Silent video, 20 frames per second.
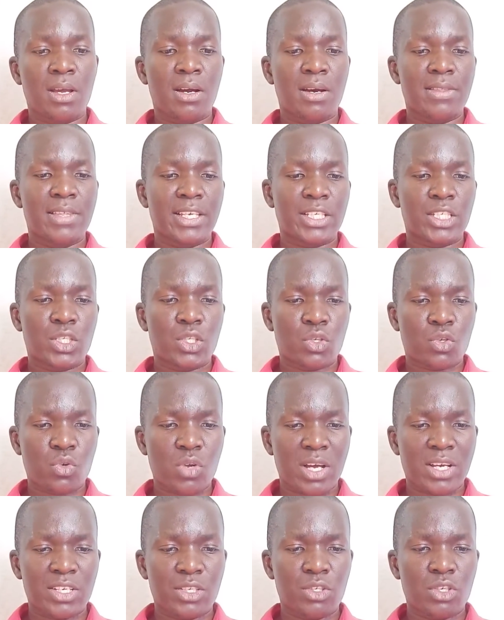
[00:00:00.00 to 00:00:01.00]
the
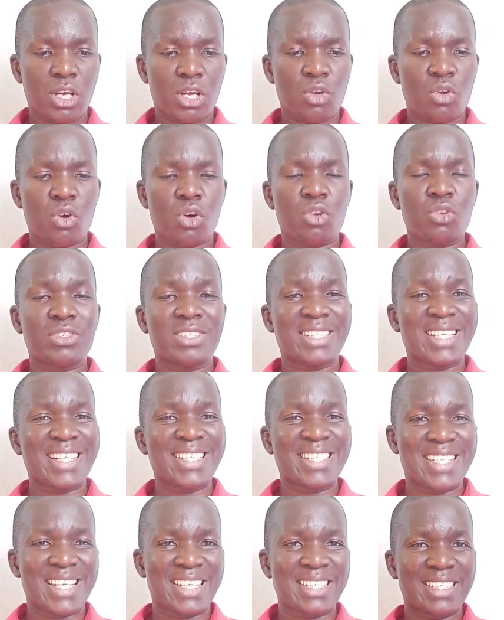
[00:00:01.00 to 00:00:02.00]
structural
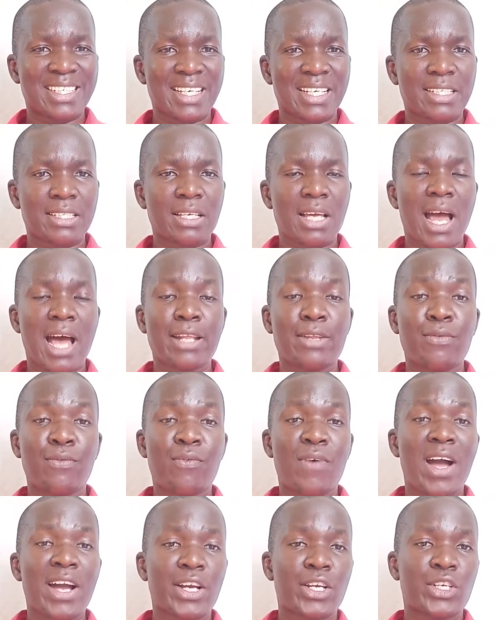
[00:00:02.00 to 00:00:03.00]
sentences and
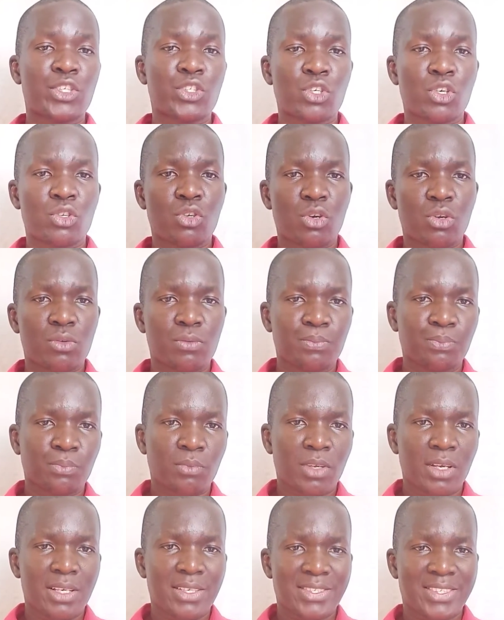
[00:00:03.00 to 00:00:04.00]
functional
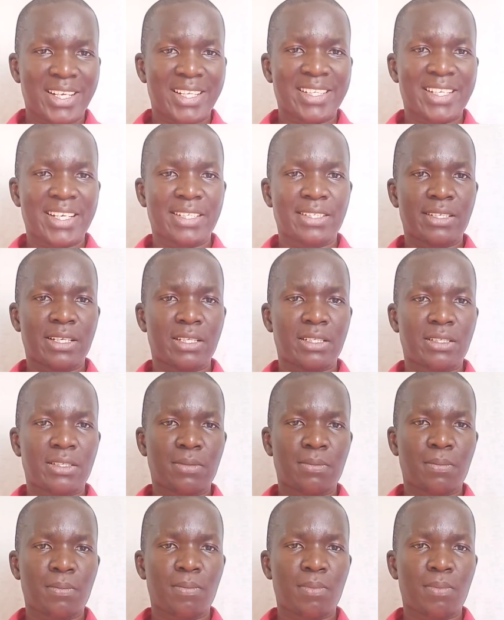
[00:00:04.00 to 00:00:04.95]
sentences.